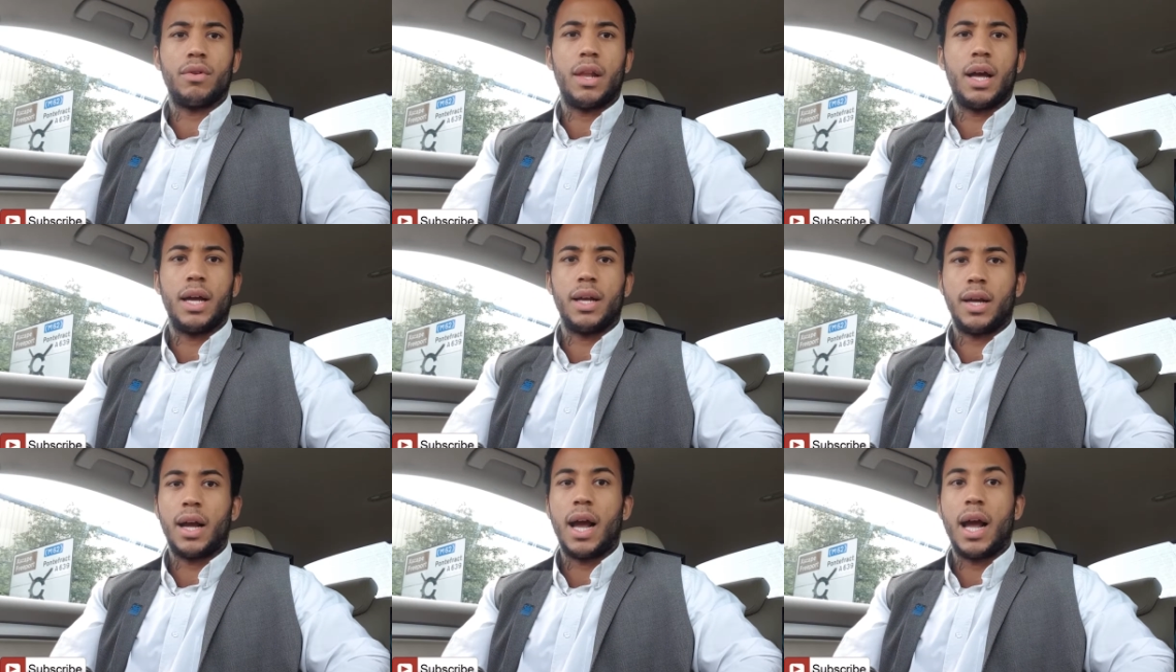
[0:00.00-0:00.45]

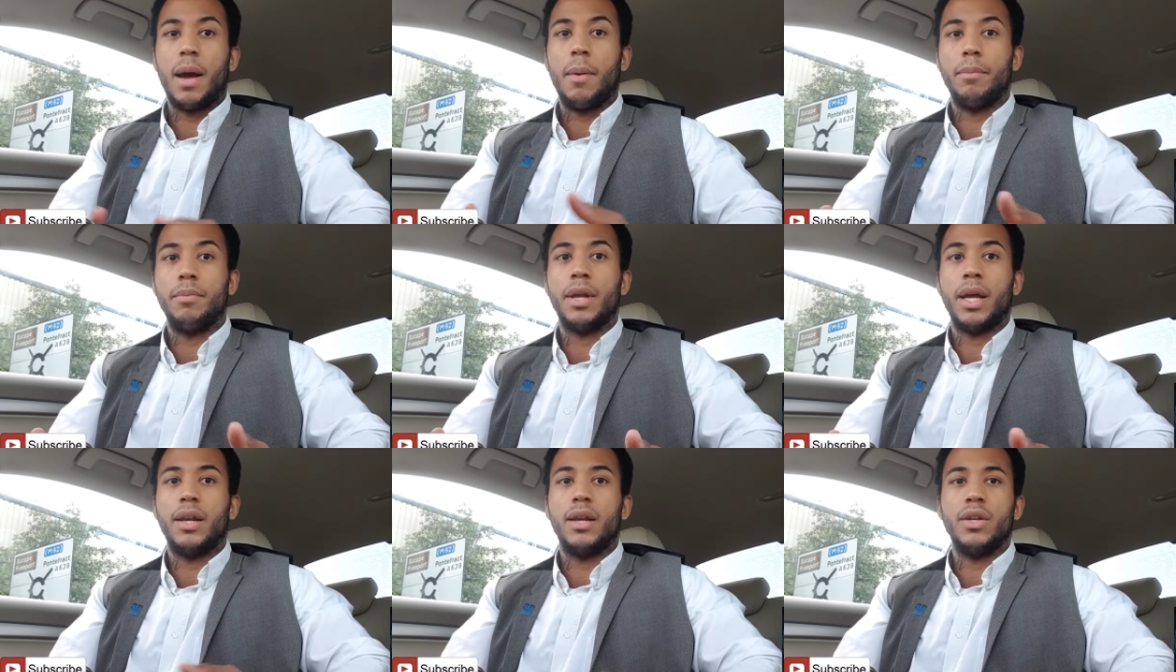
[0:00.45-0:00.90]
Like, I
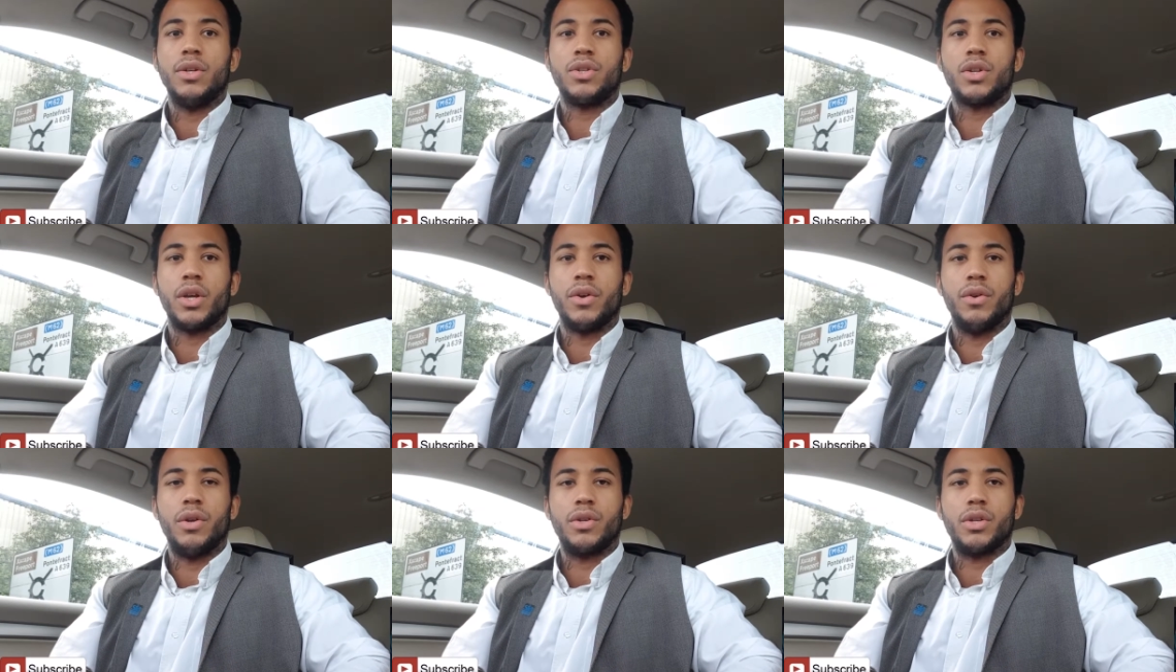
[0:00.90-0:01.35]
am deadly
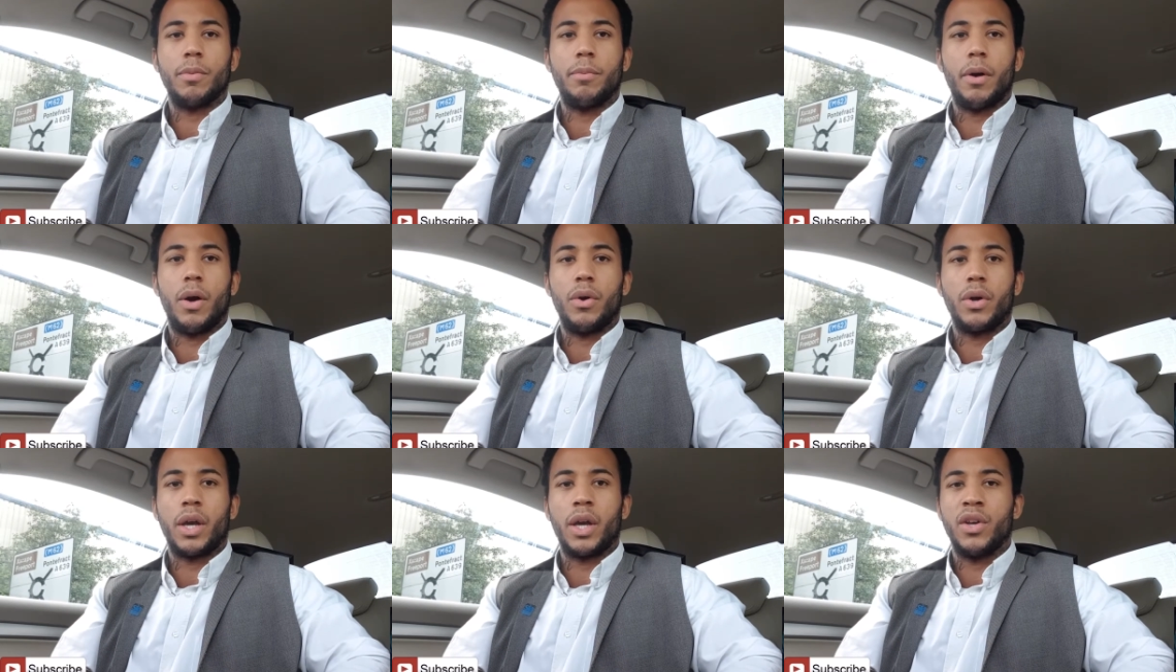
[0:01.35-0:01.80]
serious
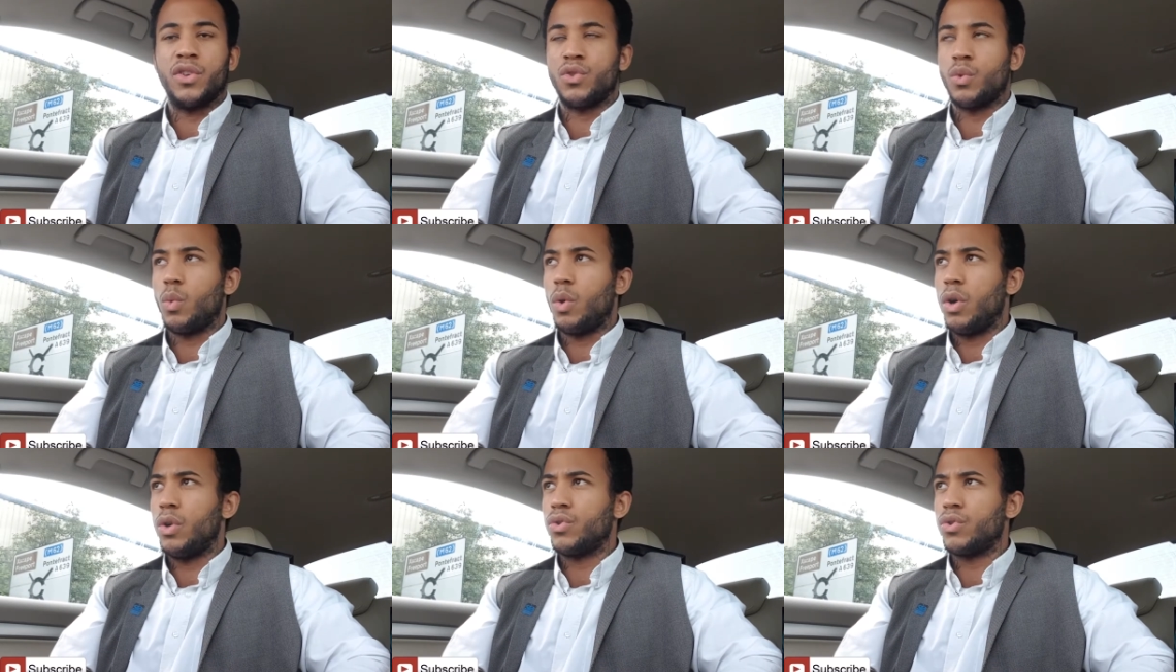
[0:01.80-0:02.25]
about Gears
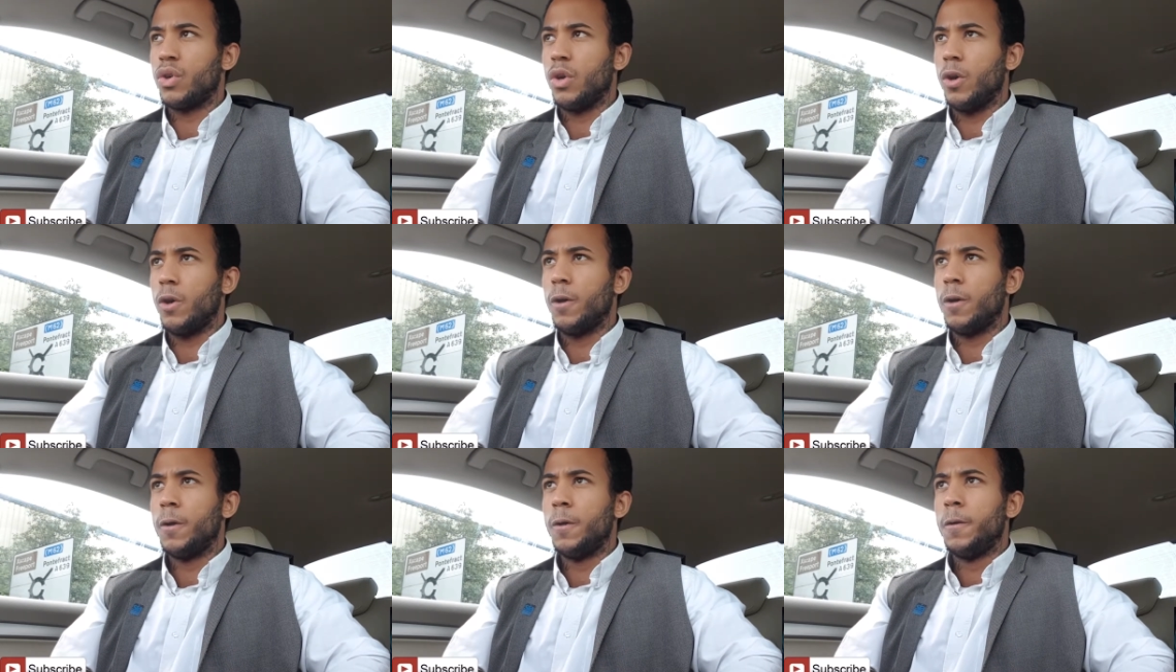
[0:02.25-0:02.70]
of War,
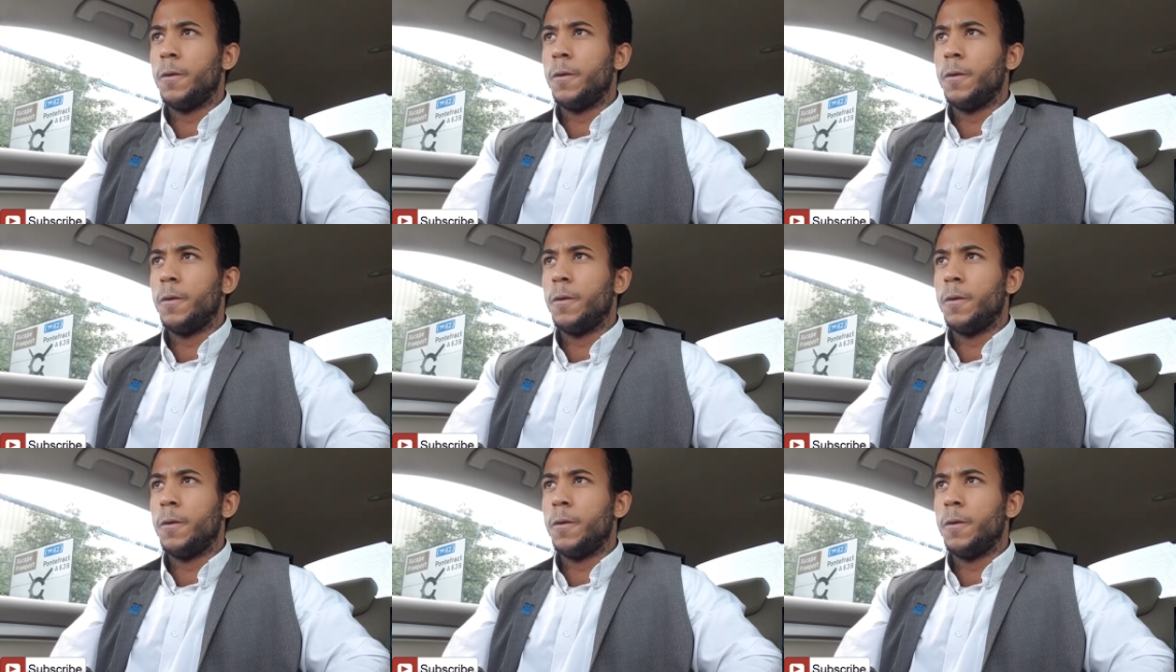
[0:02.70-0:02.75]
so